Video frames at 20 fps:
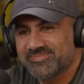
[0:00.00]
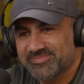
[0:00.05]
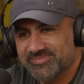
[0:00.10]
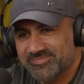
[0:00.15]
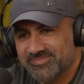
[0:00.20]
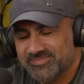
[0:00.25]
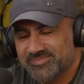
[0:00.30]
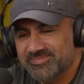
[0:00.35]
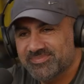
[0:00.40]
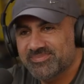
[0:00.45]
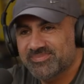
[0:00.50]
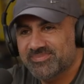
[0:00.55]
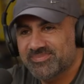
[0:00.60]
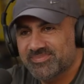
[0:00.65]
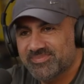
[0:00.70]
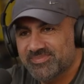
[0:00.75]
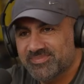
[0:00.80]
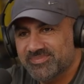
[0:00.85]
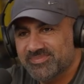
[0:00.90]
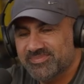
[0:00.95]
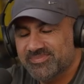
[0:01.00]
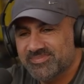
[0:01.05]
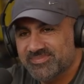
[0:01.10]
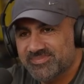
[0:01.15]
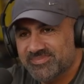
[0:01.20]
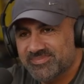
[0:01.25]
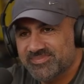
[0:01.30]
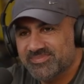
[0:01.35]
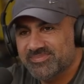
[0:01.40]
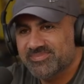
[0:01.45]
Mm. It's as I said, the
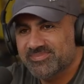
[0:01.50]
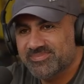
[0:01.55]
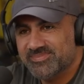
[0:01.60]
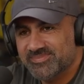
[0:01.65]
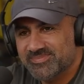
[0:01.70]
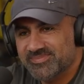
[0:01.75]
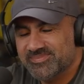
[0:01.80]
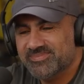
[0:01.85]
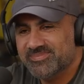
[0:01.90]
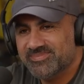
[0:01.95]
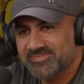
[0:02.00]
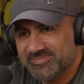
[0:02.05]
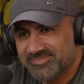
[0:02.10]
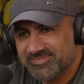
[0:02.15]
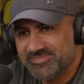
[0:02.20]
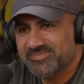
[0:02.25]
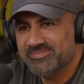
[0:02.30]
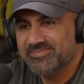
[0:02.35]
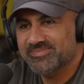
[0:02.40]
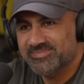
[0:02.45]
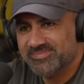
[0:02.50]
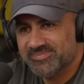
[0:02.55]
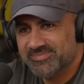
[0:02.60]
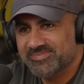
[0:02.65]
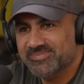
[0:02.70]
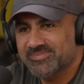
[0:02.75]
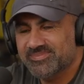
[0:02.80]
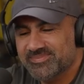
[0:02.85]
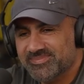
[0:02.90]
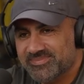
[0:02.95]
internet's there. There are lots of people
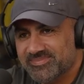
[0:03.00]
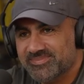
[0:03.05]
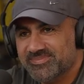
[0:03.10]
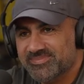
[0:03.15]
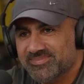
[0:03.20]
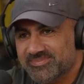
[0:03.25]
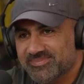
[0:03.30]
doing the